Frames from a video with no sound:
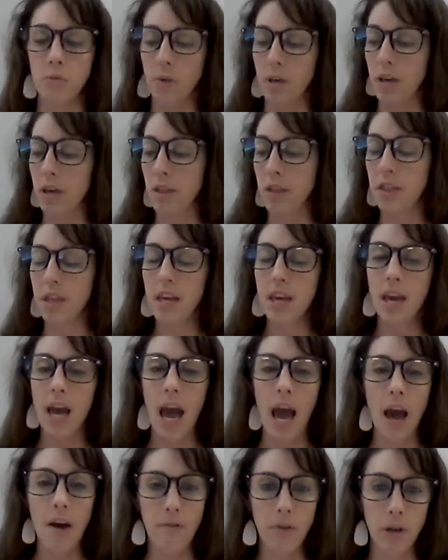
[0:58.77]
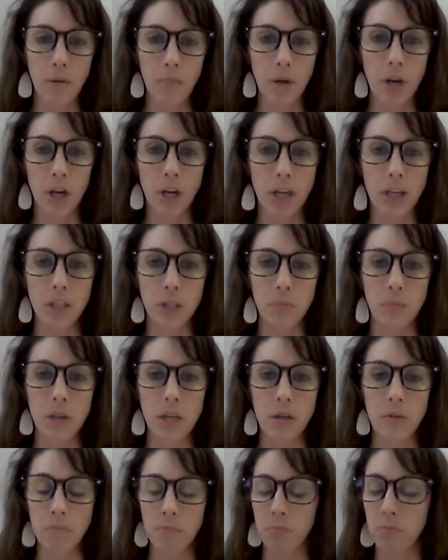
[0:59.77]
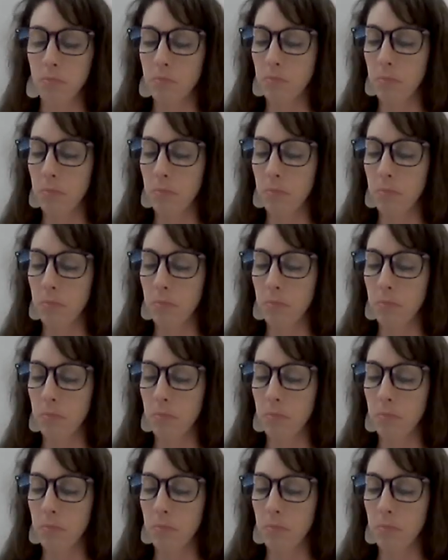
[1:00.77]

with African Americans being